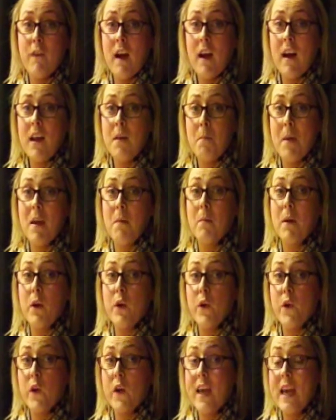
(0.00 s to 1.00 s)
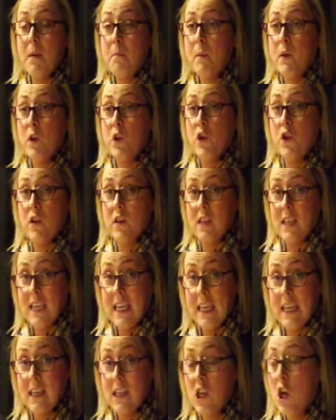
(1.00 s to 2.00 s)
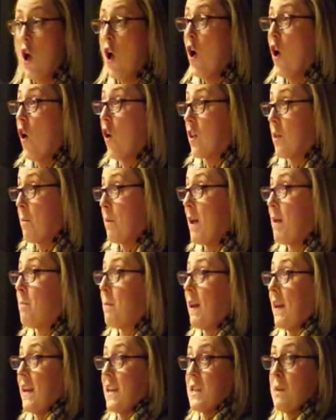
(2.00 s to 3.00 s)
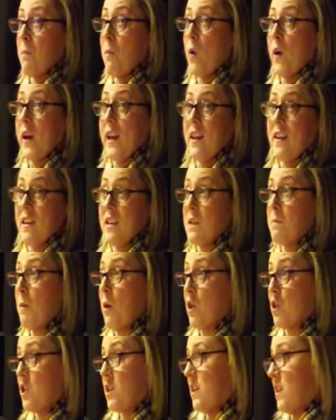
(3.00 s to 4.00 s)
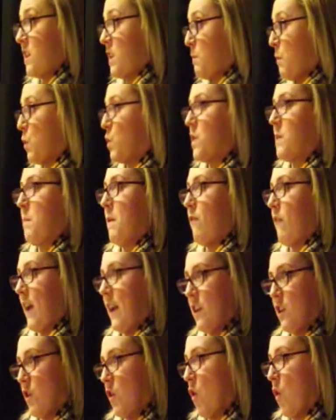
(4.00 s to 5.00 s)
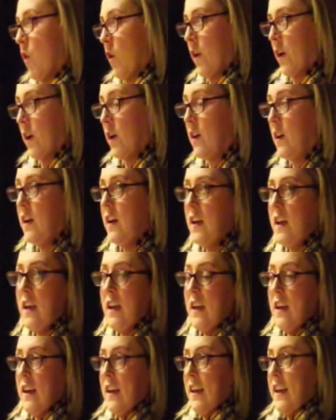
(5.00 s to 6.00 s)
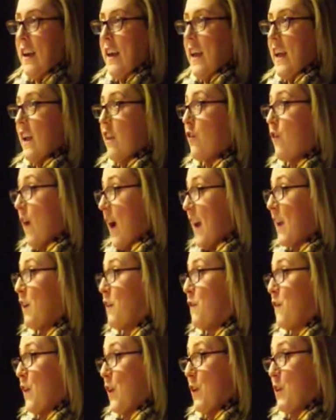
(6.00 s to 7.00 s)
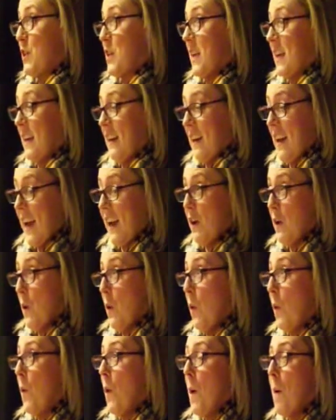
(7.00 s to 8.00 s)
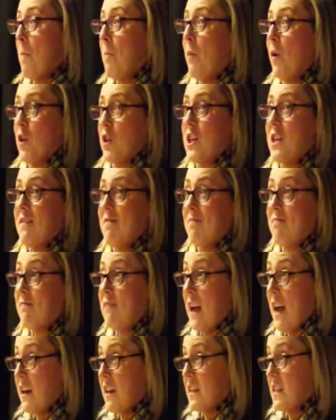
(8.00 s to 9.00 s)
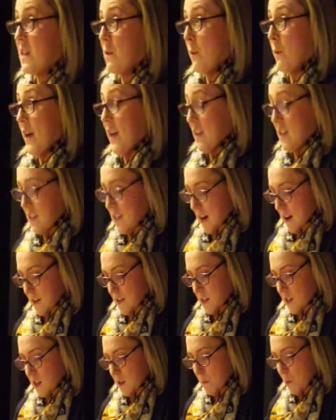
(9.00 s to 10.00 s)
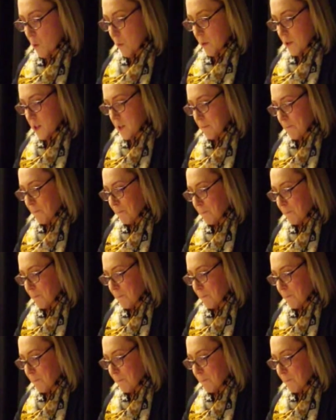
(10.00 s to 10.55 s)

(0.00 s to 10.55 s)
very people who are keeping you detained are the people that's appointing this person that's supposed to be fighting your corner. It's very confusing, I know, but that is the way it stands at the moment.